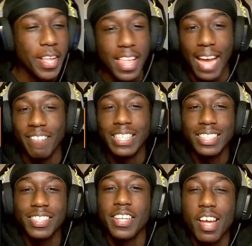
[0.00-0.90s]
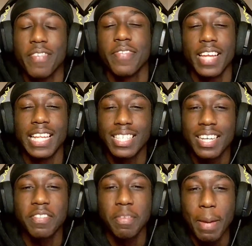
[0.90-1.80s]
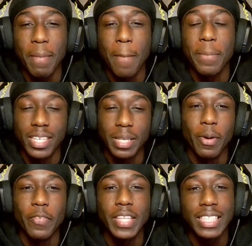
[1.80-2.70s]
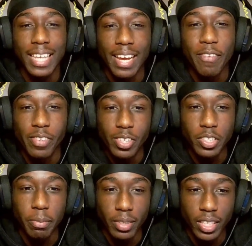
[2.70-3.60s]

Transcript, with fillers: I've listened to enough to enough to make my opinion on this guy Future, bro.